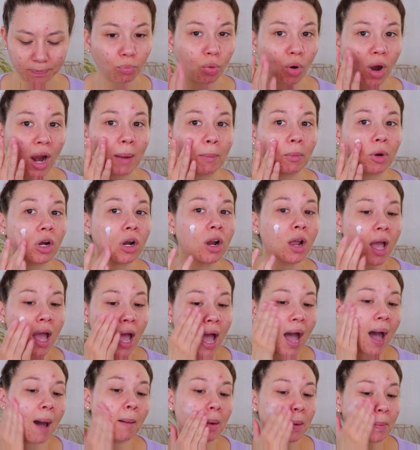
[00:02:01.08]
Primer.
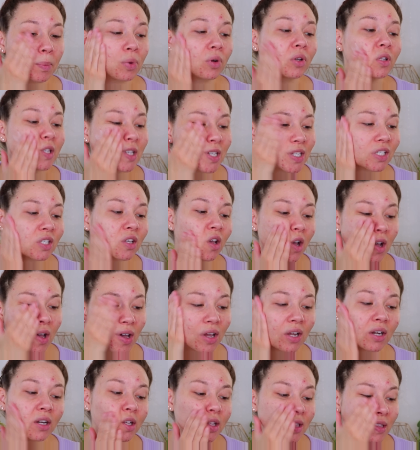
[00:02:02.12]
I'm going to put this
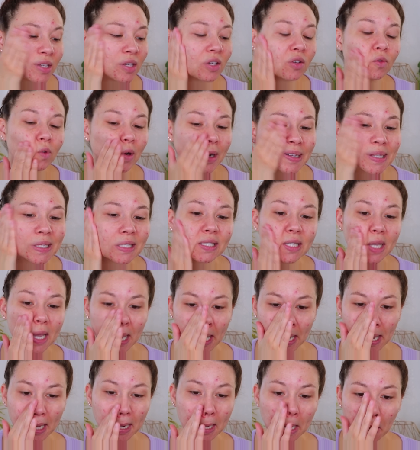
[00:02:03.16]
on the right
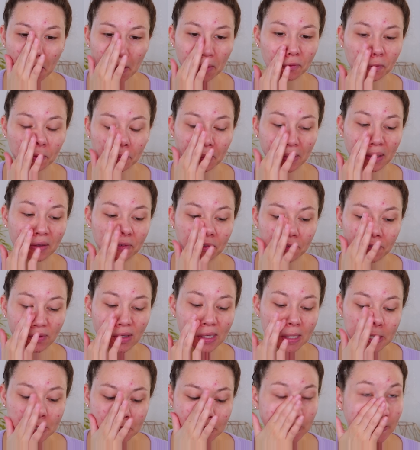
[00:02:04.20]
side of my
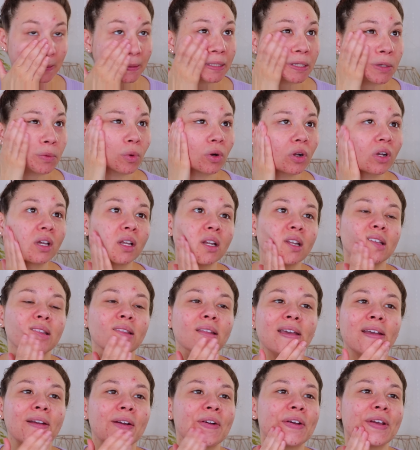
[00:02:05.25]
face, really work it in
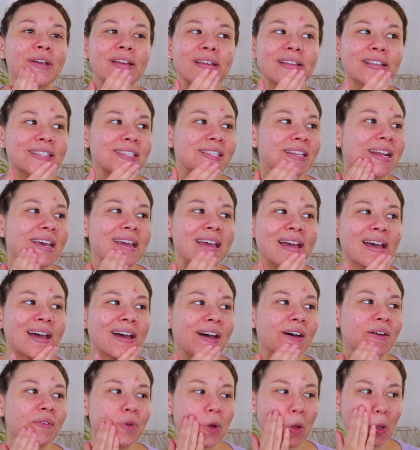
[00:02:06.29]
the areas that I
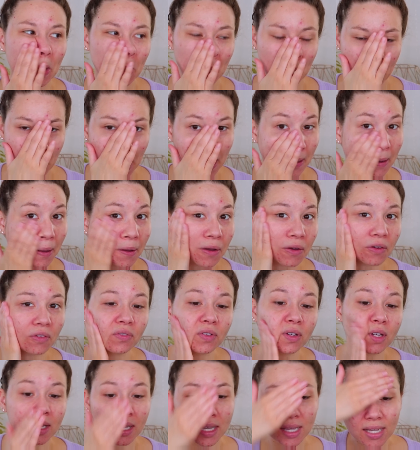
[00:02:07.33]
have a lot
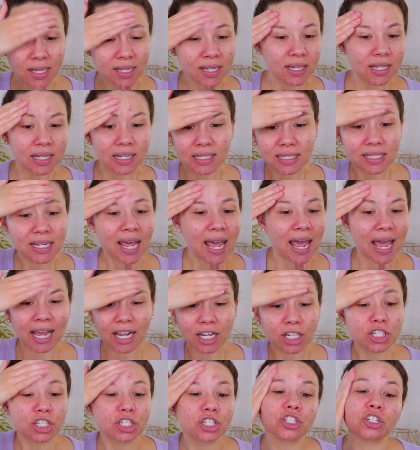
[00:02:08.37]
of
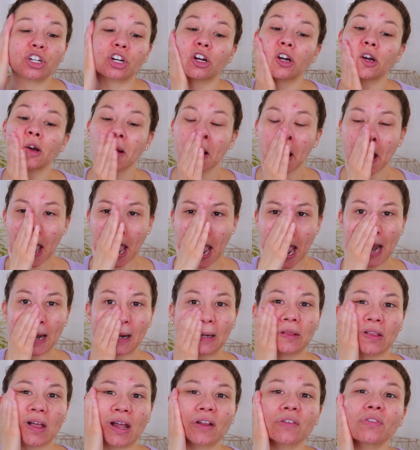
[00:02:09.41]
texture, and
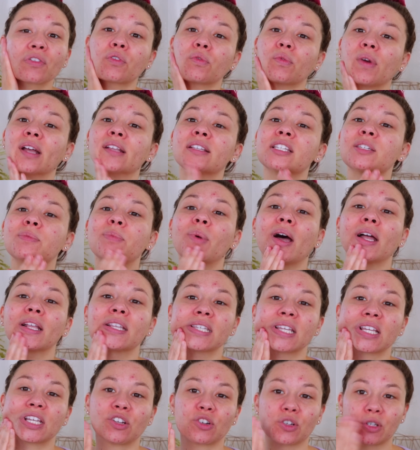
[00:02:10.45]
a lot of the red
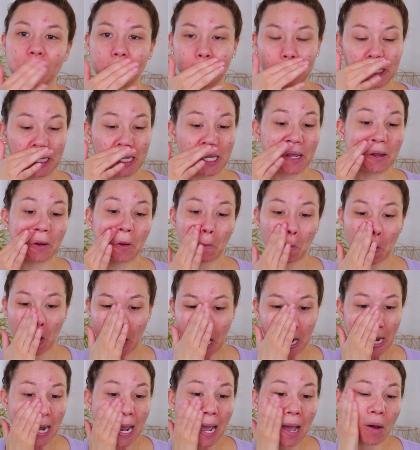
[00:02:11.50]
spots that you're seeing
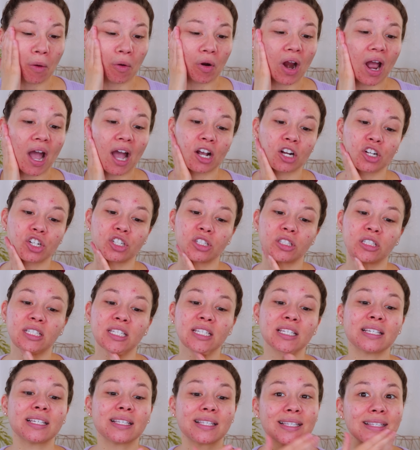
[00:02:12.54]
right now are
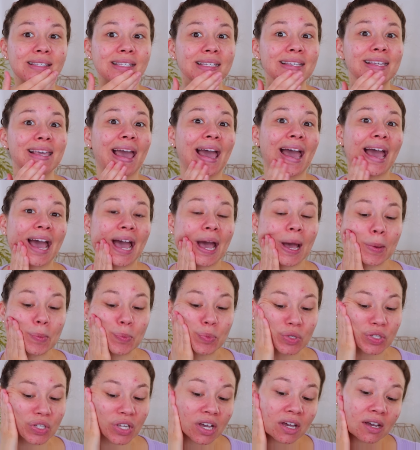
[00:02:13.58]
actually
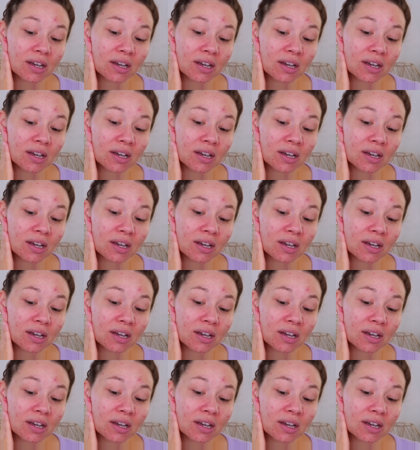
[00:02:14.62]
scabs